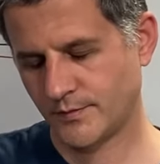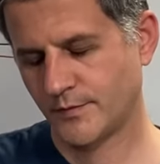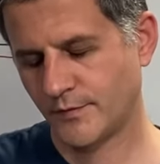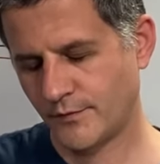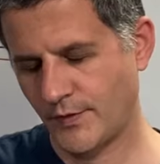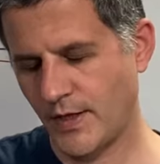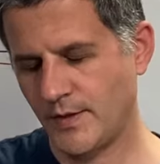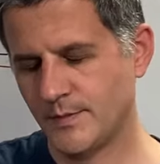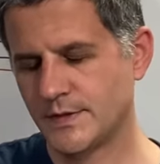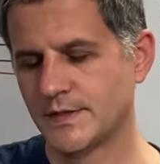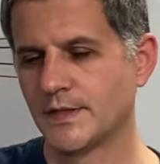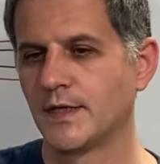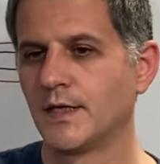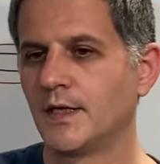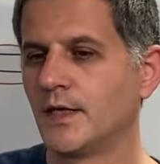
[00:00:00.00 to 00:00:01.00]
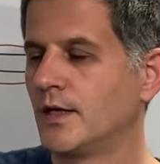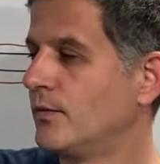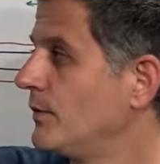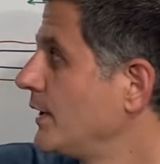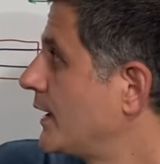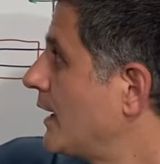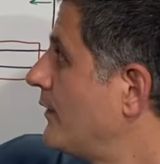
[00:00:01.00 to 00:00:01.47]
frames,
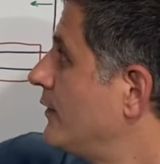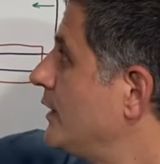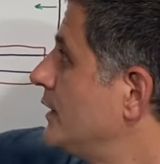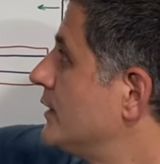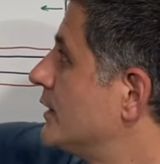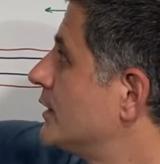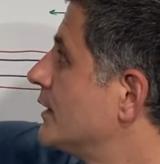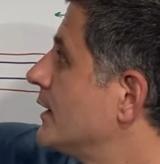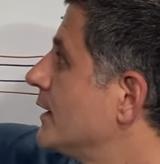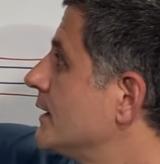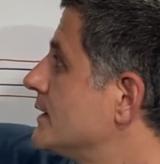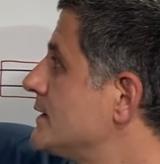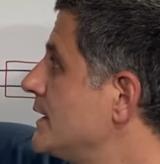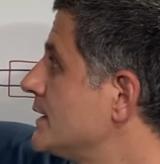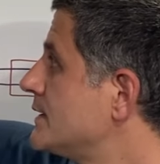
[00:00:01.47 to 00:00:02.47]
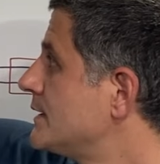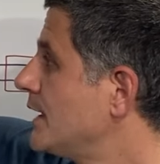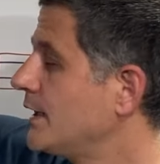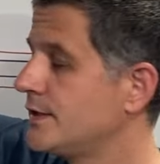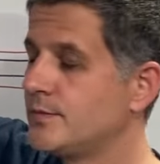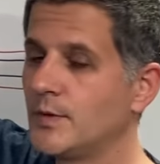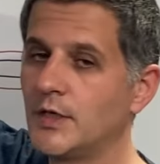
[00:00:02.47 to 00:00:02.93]
we have either
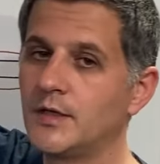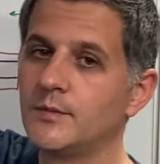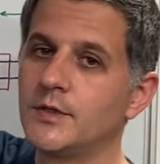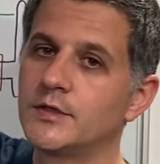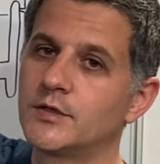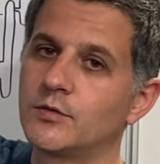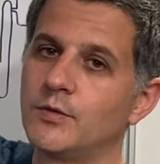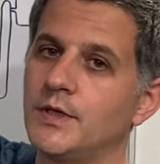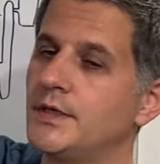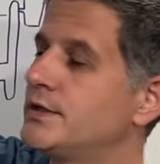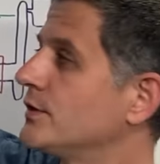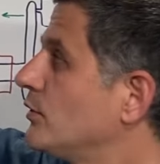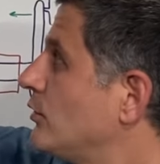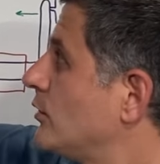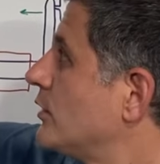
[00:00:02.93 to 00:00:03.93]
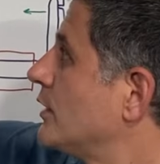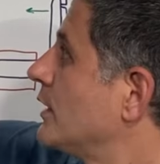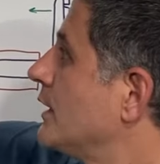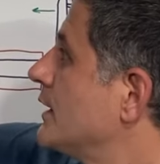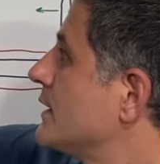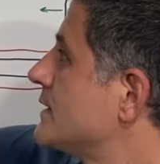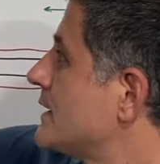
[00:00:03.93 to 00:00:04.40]
68 millimeter width or
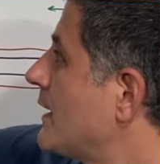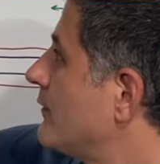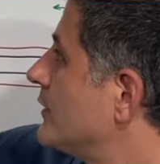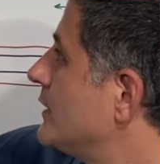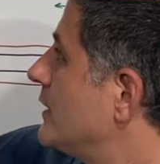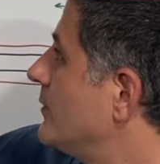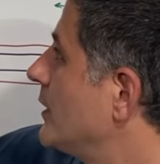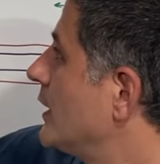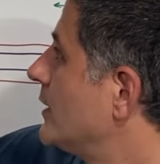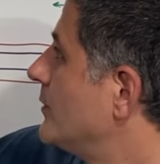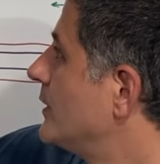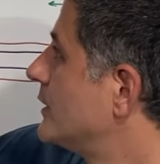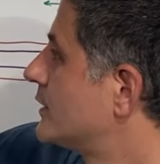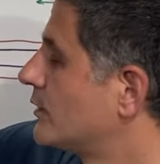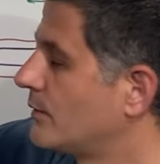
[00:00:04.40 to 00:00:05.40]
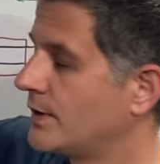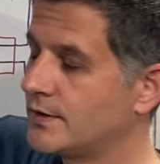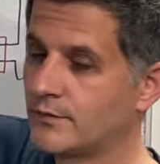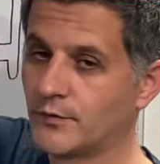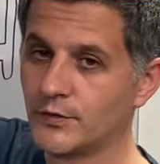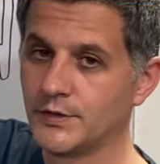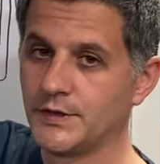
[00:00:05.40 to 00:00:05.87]
70 millimeter
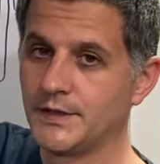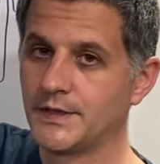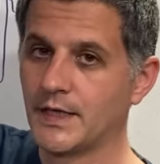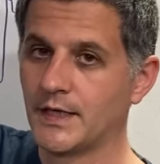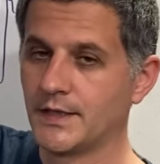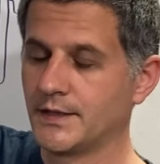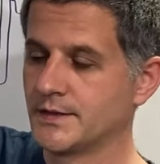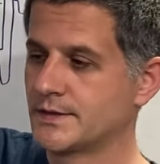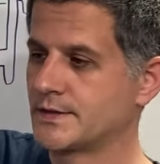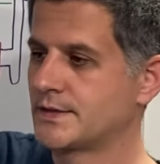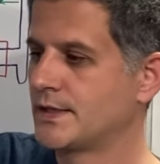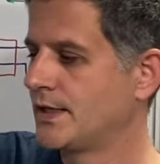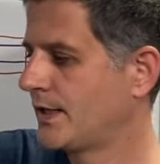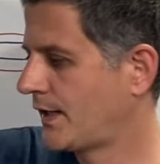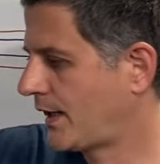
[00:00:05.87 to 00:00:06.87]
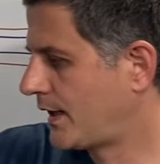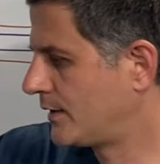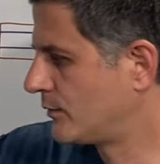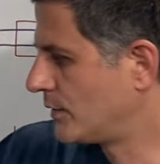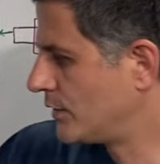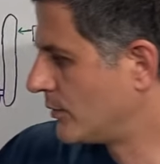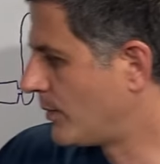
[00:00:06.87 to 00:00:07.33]
width for the Italians. And when you